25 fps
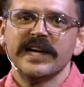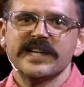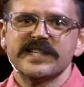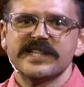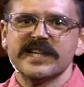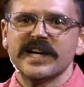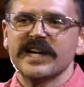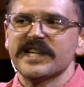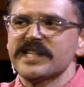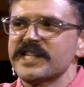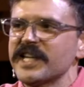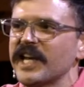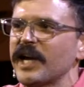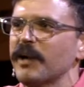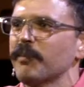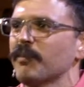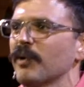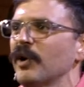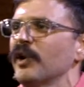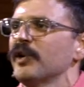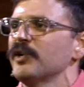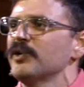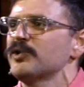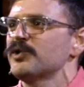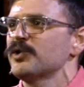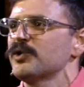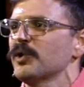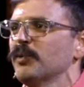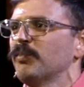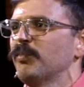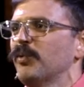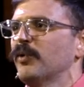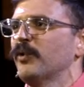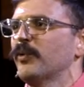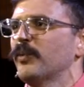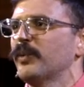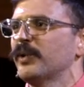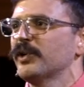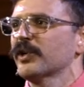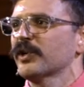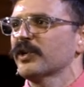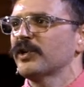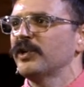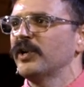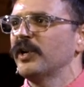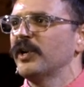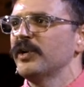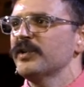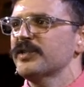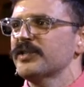is has that brought you to a point where
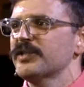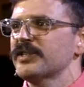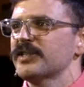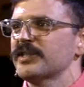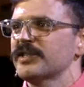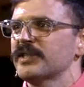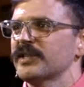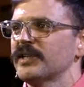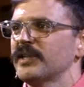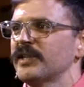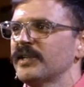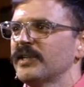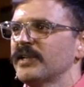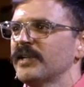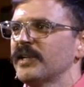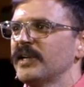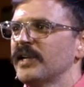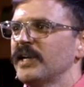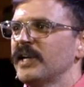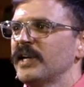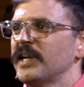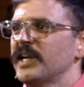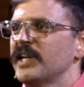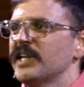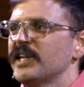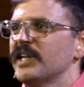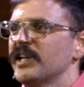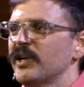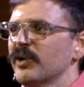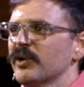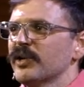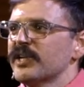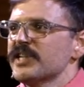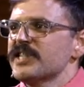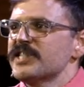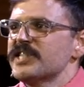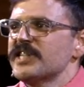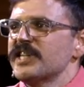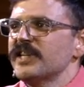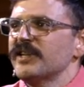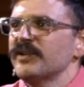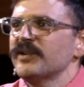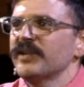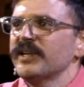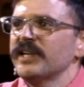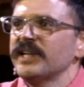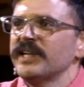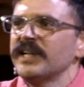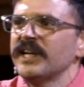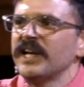you're close you know
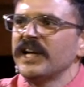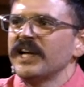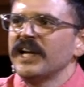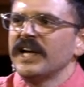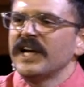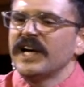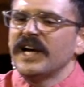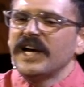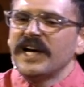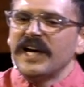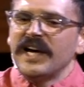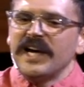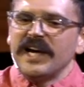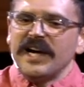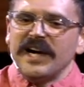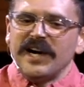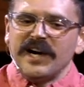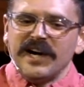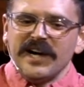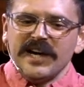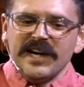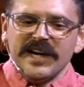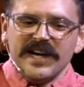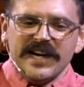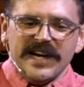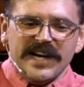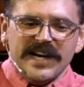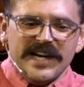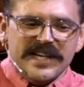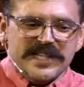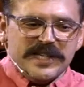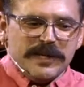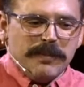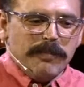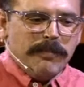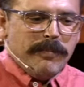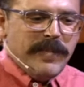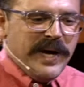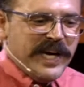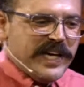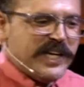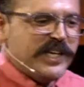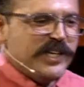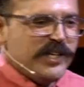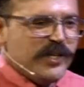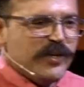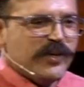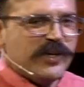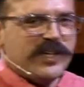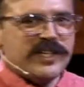considering is it
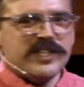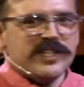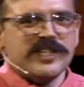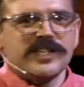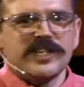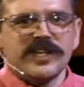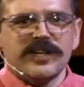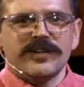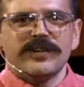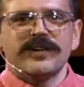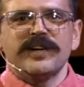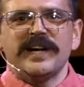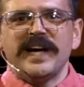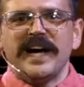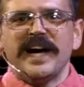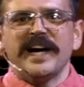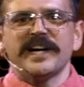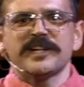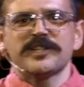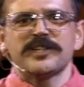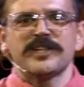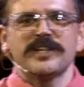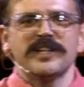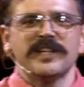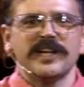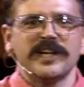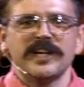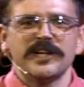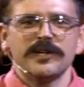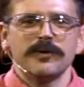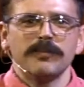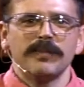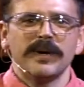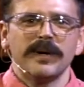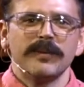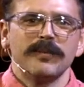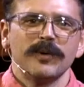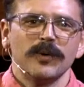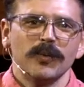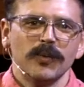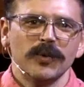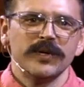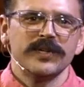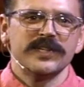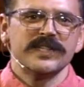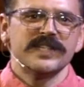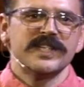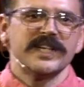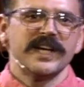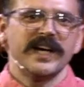making you consider an action that you maybe
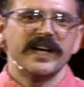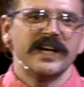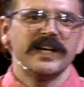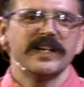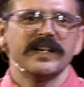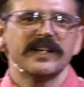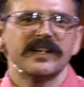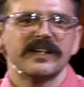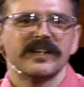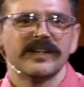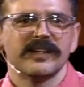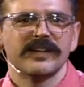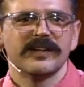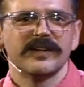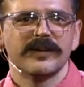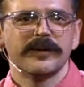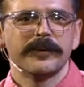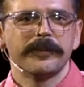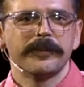wouldn't take